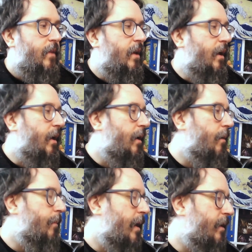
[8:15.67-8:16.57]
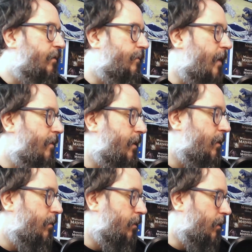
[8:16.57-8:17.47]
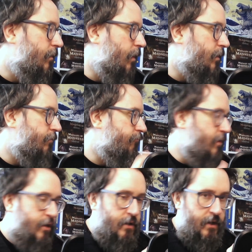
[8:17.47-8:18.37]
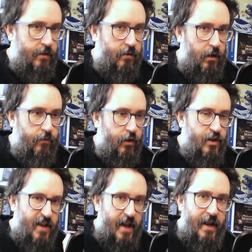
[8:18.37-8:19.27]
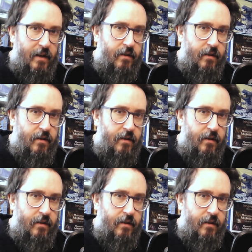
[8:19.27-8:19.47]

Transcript: and it's rigid and it's kind of contained.